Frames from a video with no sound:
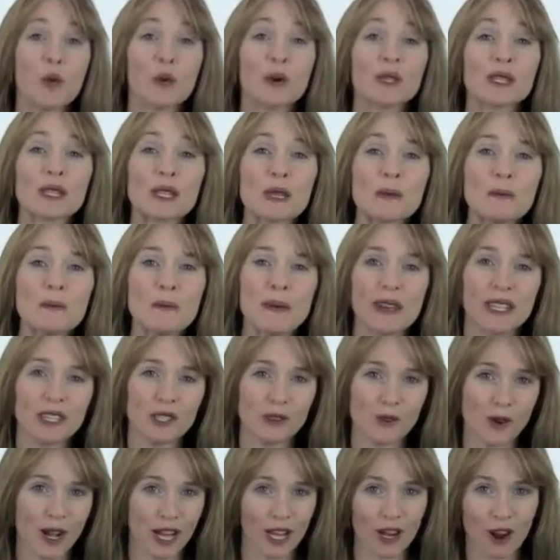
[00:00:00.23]
What's the
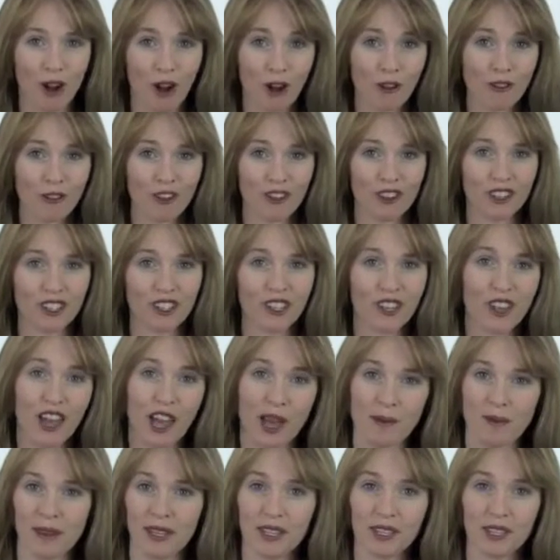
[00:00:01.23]
best way to hold on to your
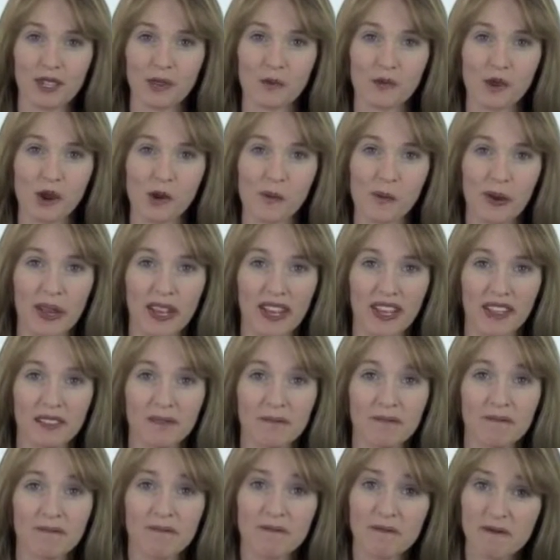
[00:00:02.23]
happiness and well-being?
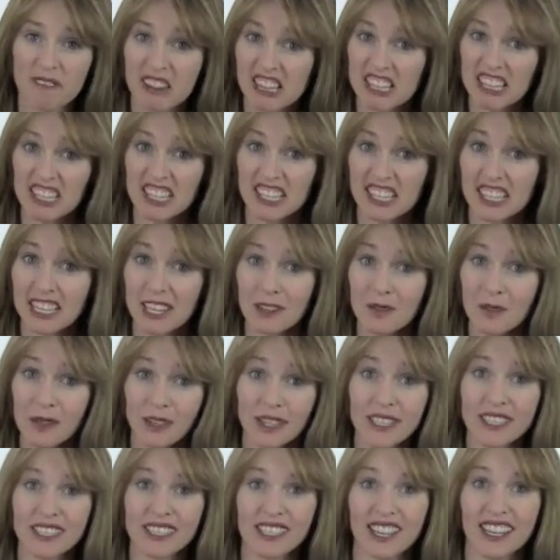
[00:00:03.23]
Let's see
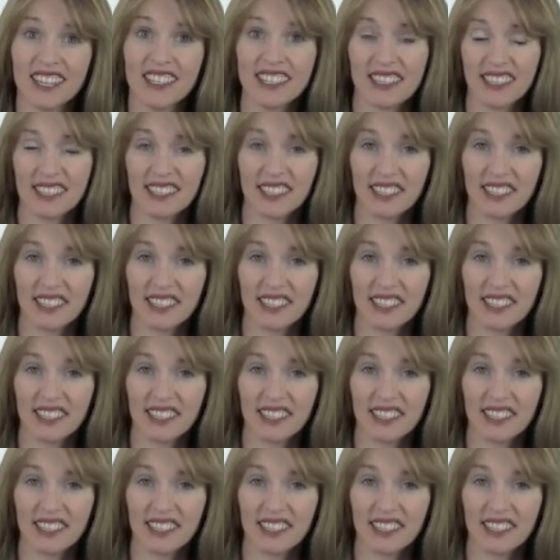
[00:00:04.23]
what the science